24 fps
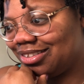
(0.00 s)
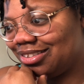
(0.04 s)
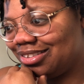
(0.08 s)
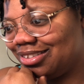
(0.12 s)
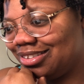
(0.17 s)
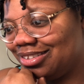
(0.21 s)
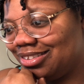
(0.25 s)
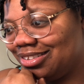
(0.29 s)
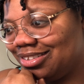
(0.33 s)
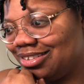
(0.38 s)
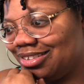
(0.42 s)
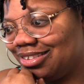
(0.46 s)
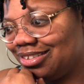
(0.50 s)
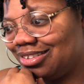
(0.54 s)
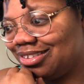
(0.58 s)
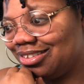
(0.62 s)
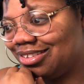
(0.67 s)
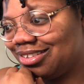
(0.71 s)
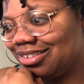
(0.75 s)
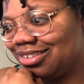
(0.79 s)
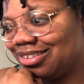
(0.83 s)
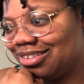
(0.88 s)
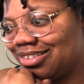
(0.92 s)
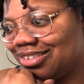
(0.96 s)

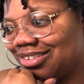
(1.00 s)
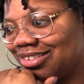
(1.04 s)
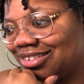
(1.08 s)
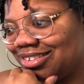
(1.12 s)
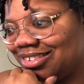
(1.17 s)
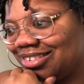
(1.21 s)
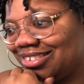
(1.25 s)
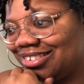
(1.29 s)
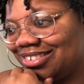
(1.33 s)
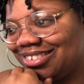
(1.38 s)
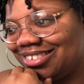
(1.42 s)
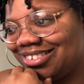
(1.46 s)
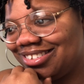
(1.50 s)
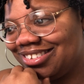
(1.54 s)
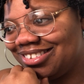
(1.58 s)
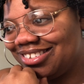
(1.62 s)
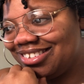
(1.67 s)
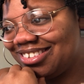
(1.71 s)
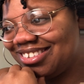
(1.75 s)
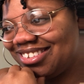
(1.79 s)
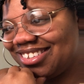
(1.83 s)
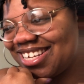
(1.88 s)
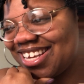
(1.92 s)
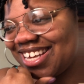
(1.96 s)

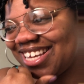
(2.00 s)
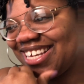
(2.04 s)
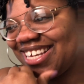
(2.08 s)
The person shown says nothing.